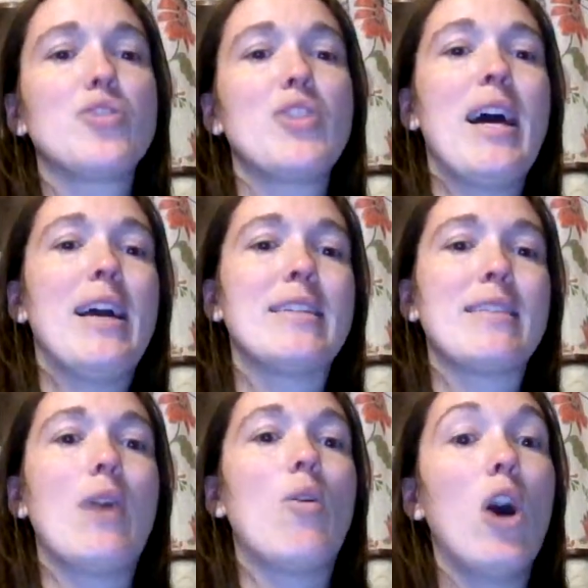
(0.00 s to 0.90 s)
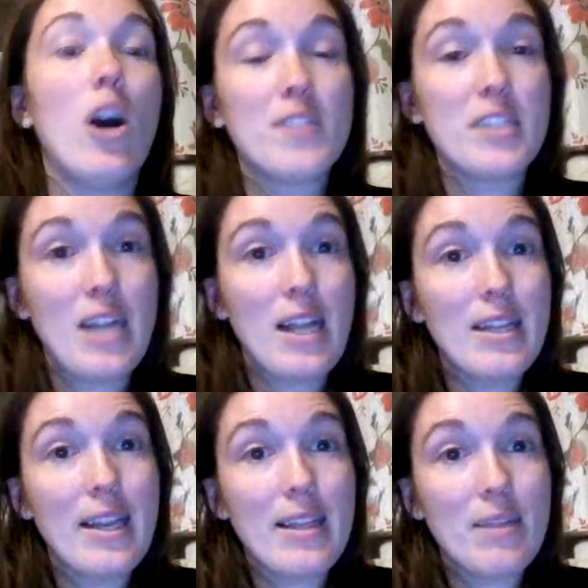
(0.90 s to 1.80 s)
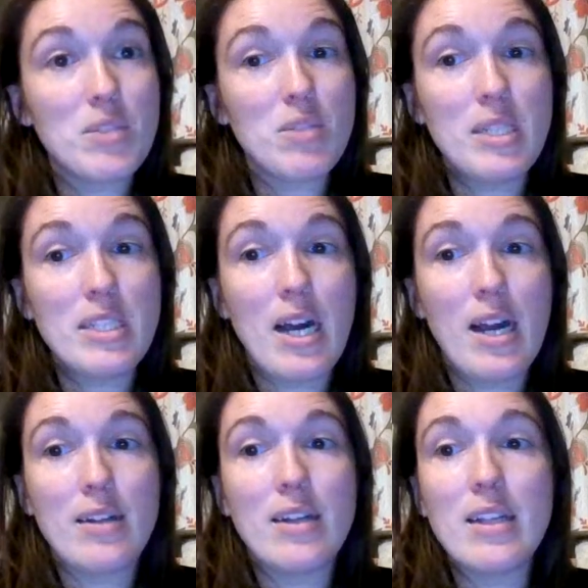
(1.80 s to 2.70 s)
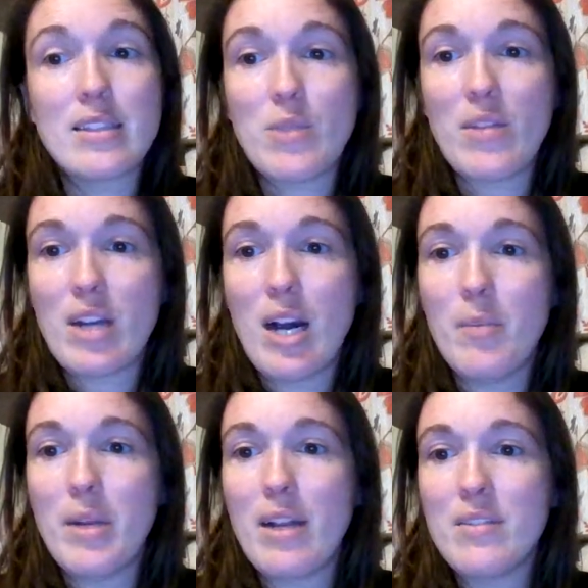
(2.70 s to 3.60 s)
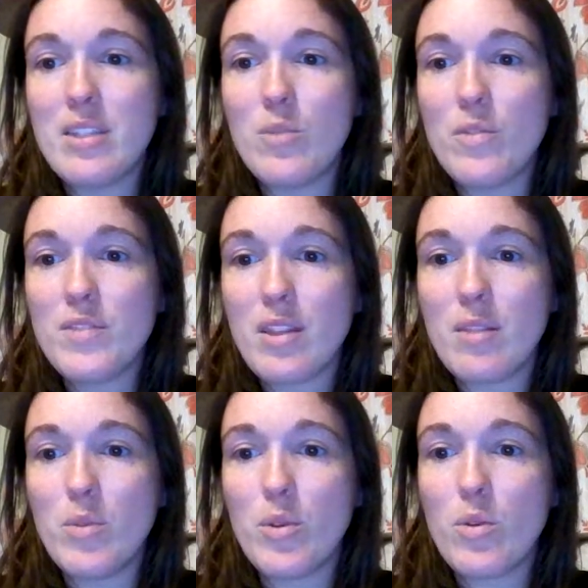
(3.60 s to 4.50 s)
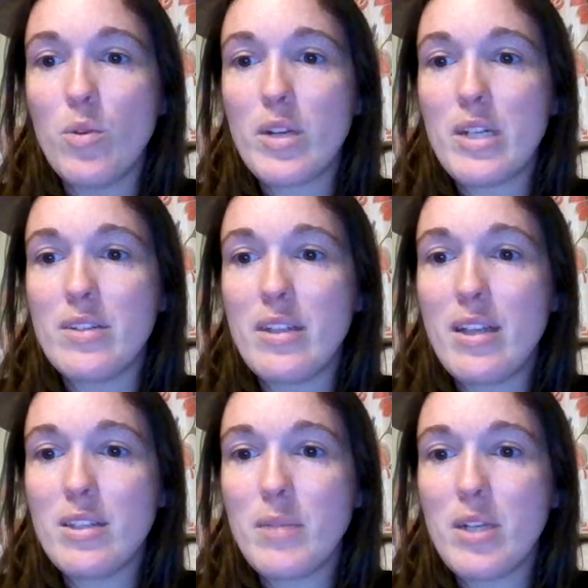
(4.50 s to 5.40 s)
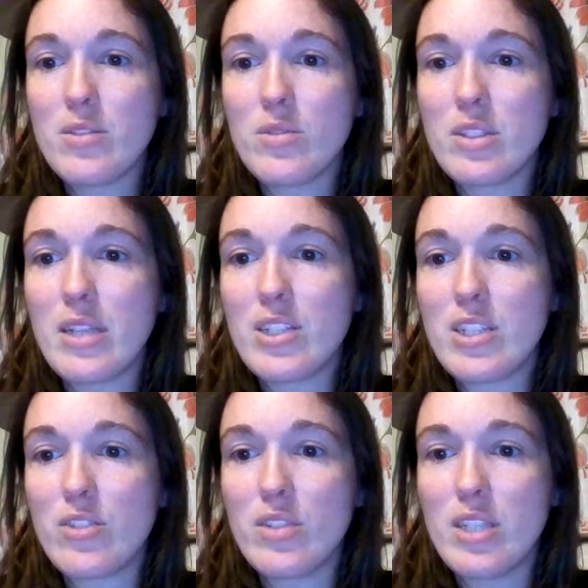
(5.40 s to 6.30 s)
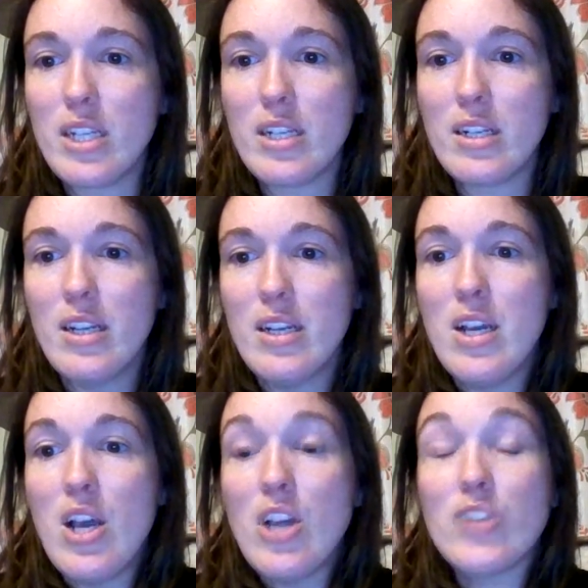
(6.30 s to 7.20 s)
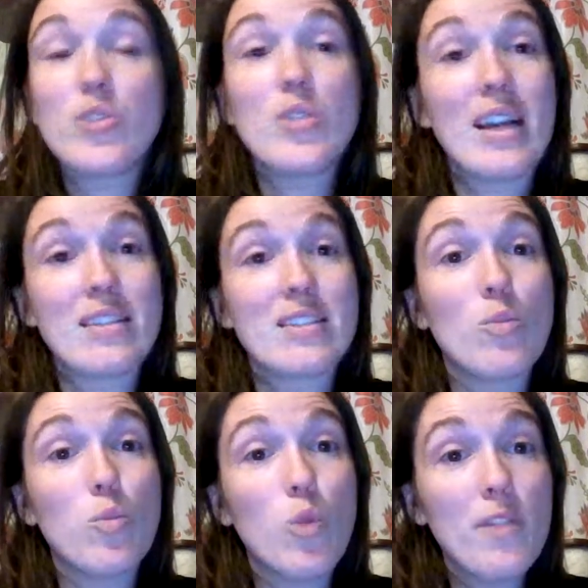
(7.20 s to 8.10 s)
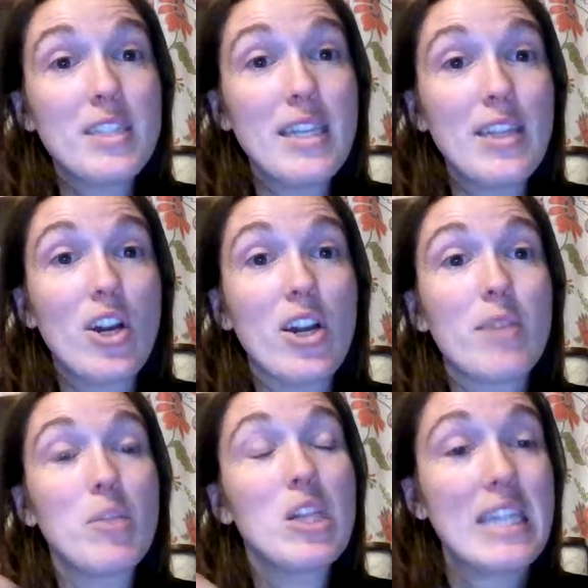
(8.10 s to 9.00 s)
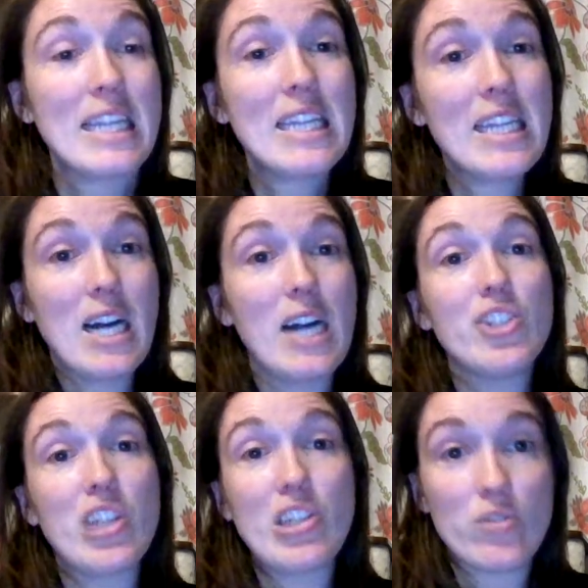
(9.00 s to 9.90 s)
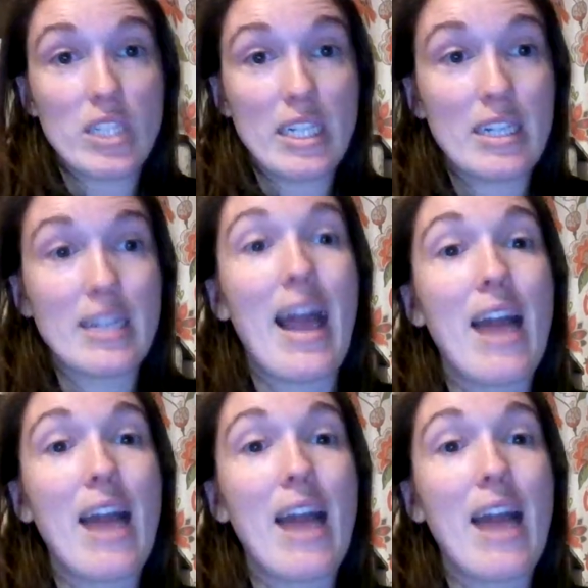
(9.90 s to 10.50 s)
So that is how often I like them to be done. Let's see, we have a comment. I've seen wolf teeth in both colt, gelding, and mare, so it's not gender related. So yes, the wolf teeth are completely non-gender related.